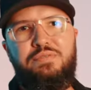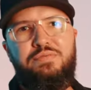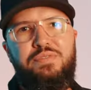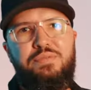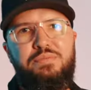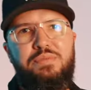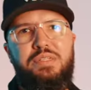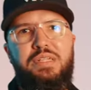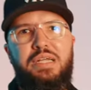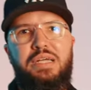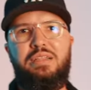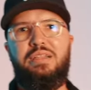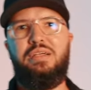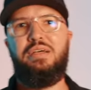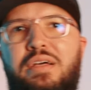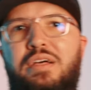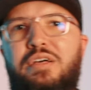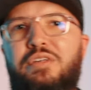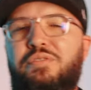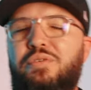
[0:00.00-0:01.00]
from the dead.
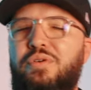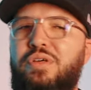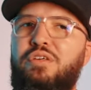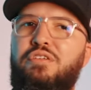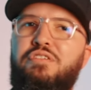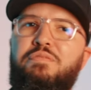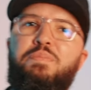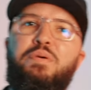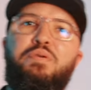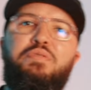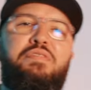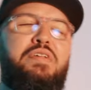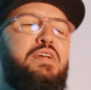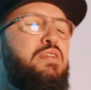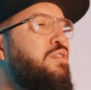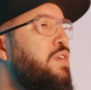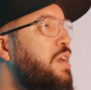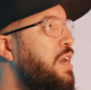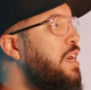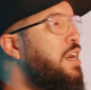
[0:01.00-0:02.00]
So here's Paul saying,
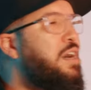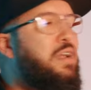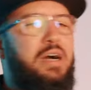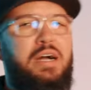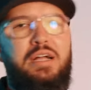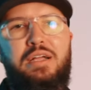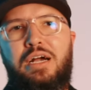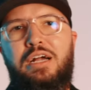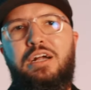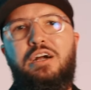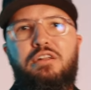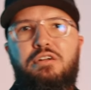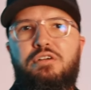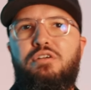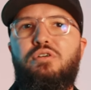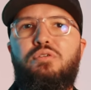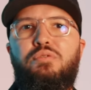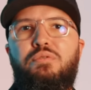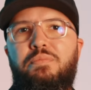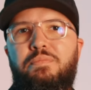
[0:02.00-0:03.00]
look, I got I, I got a
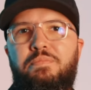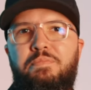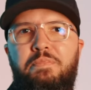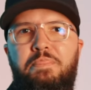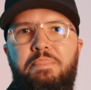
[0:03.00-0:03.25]
goal.